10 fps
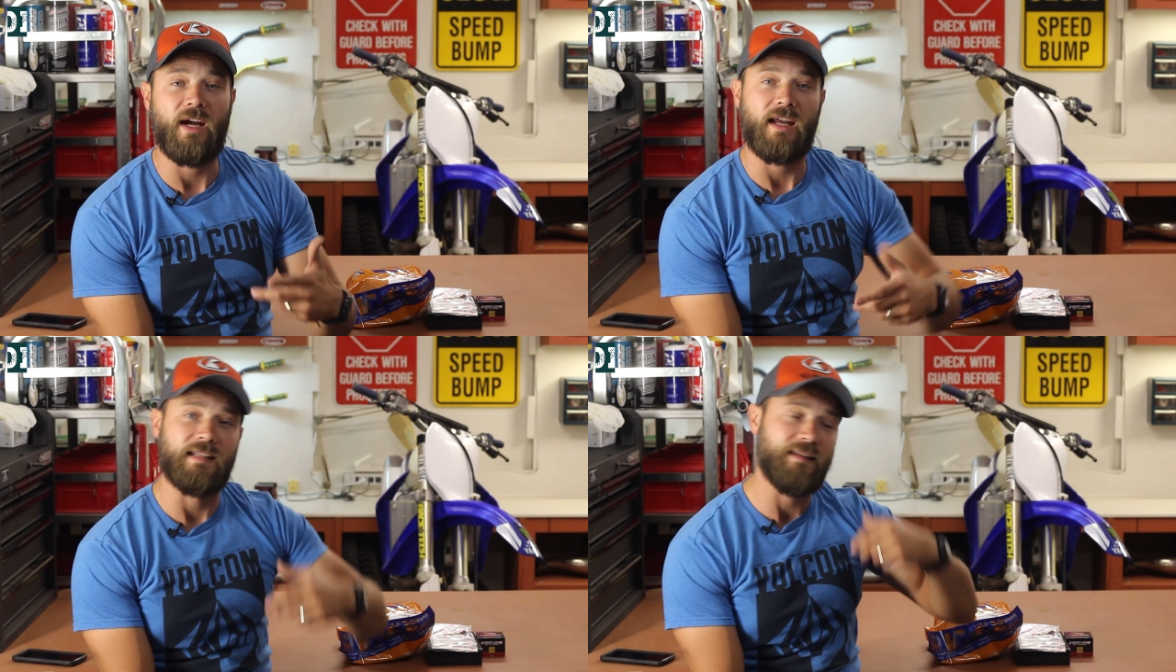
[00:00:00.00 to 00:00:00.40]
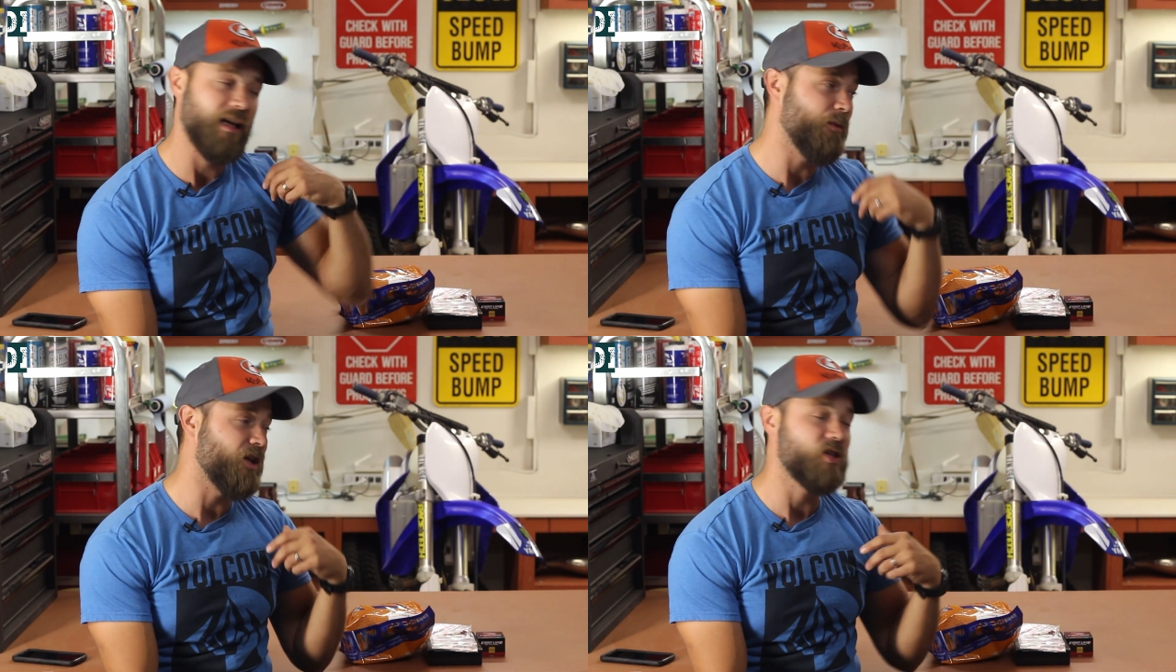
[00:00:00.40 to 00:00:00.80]
I can
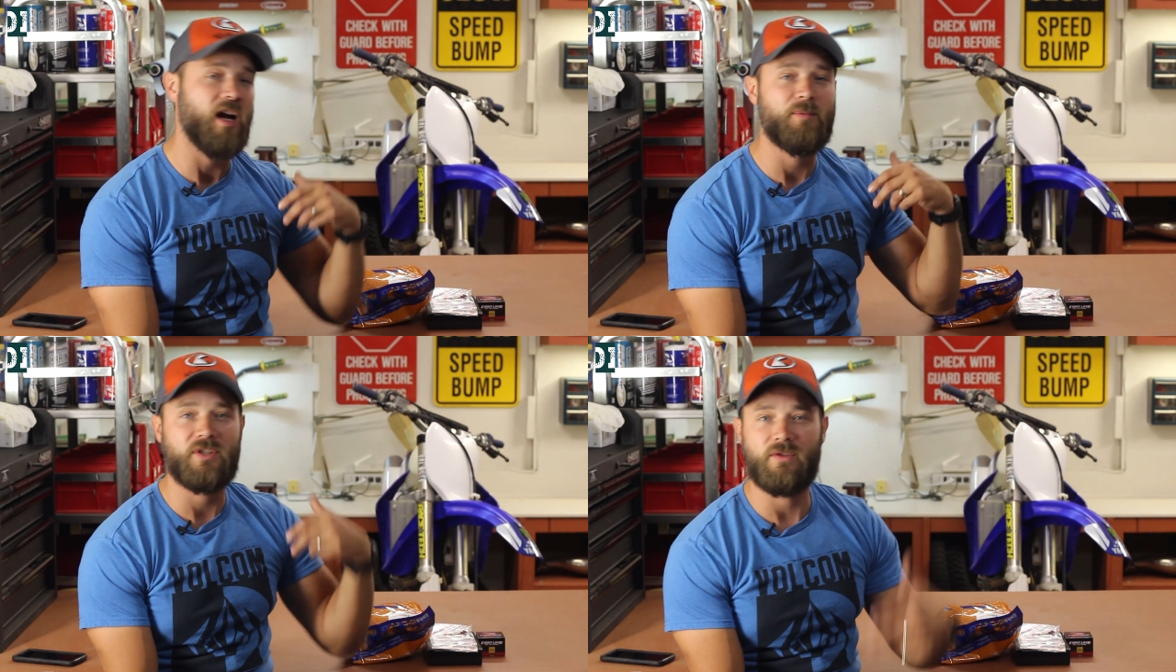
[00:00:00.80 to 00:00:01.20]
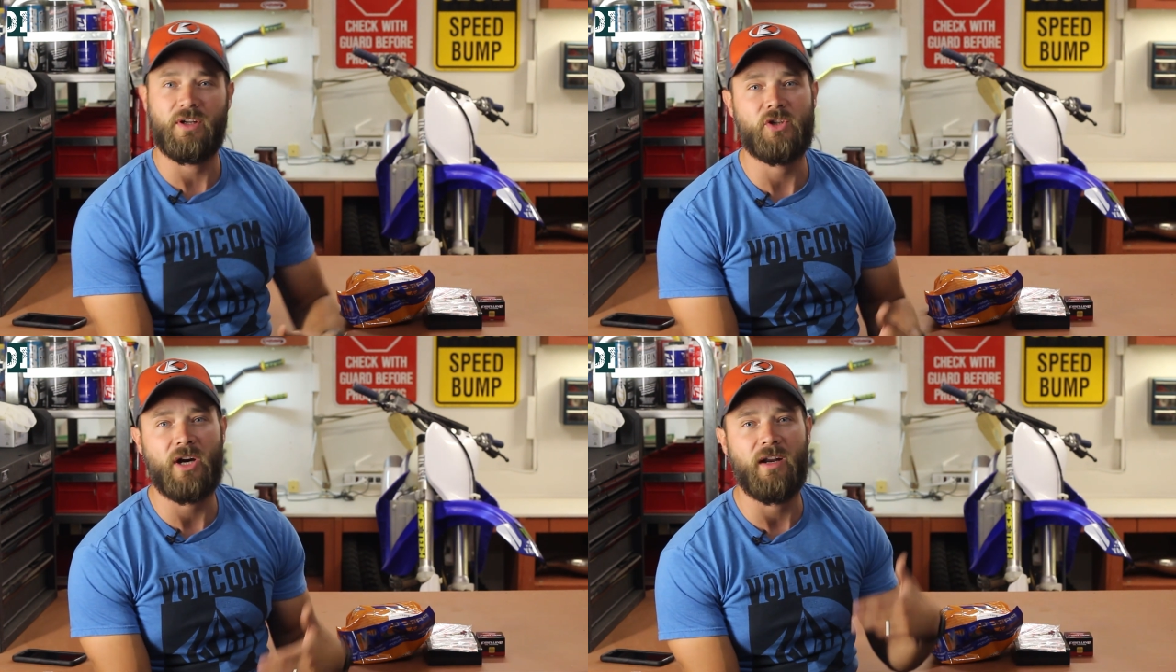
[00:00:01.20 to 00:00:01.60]
sit in my shop just on
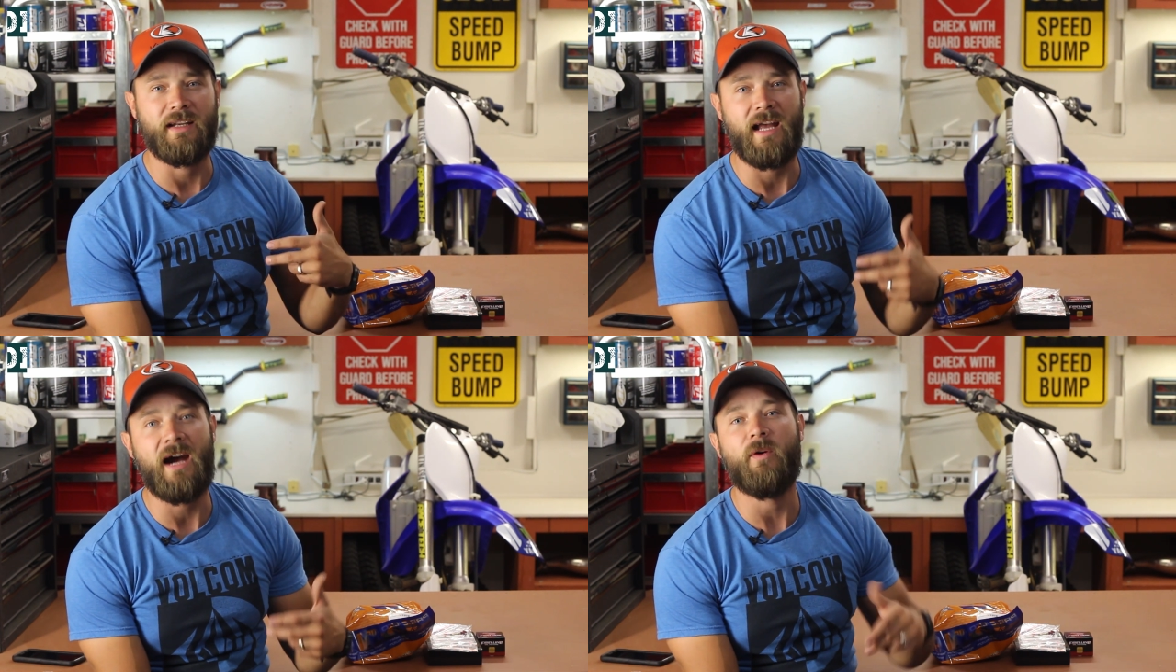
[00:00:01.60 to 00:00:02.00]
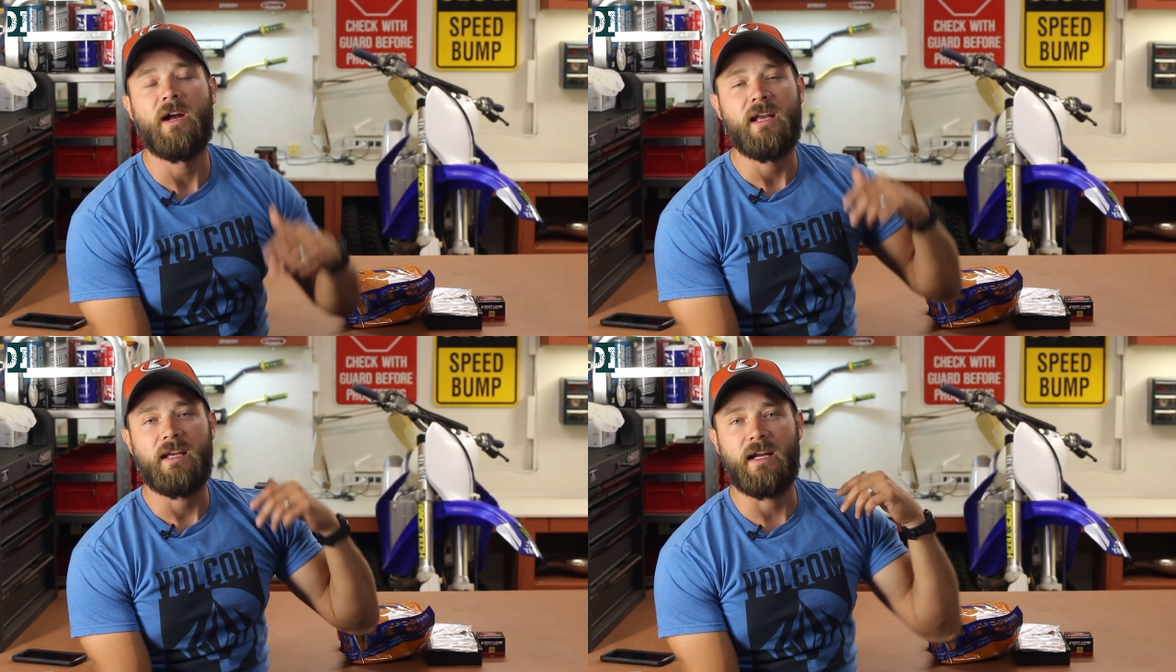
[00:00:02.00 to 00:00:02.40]
a chair like
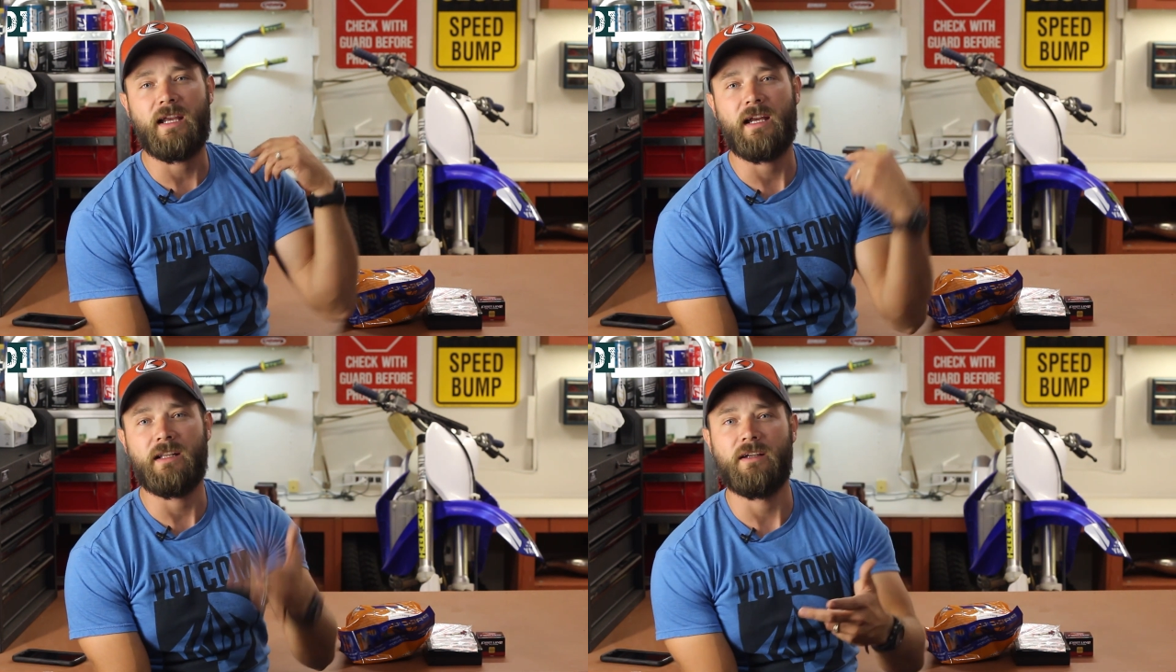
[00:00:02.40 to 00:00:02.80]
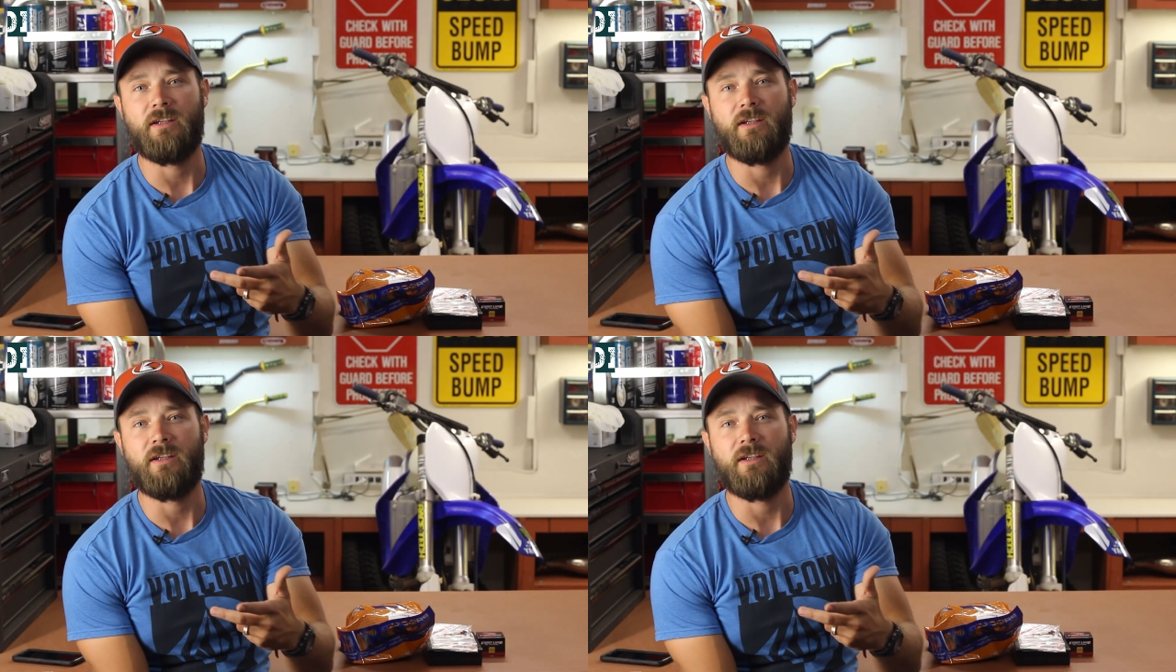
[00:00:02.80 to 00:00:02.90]
now and I can uh,